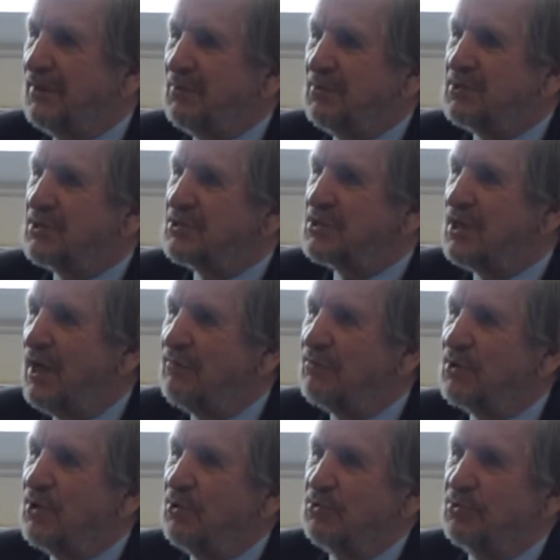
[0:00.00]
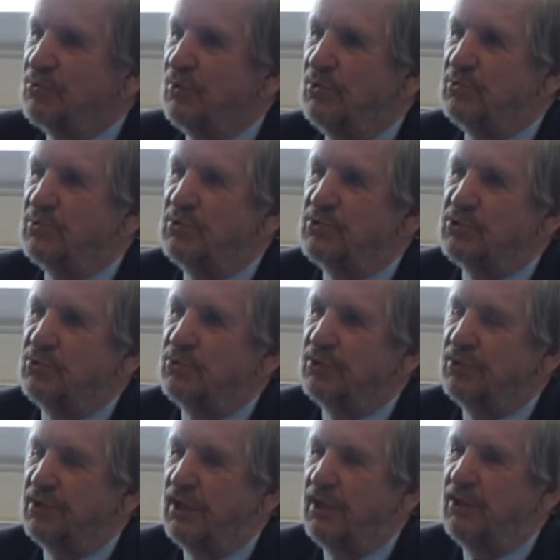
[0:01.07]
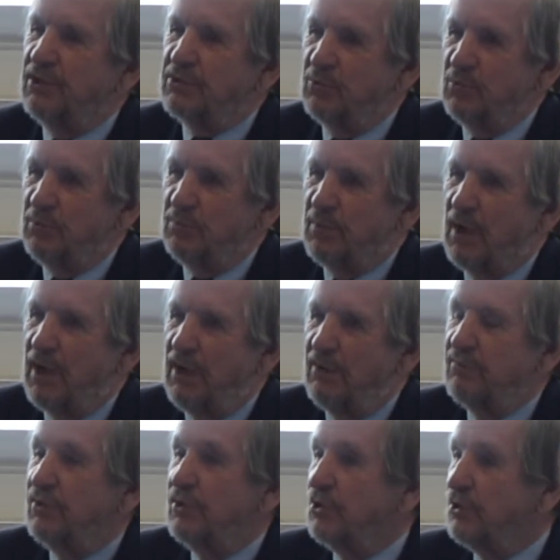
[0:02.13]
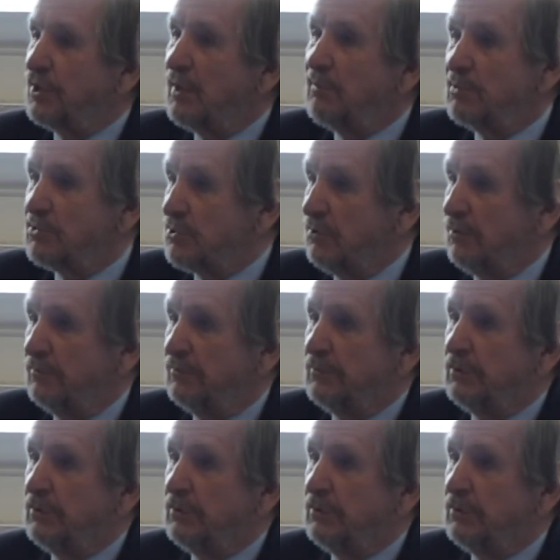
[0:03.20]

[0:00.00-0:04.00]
We scarcely ever go to a grocery store today, so we buy everything on Amazon.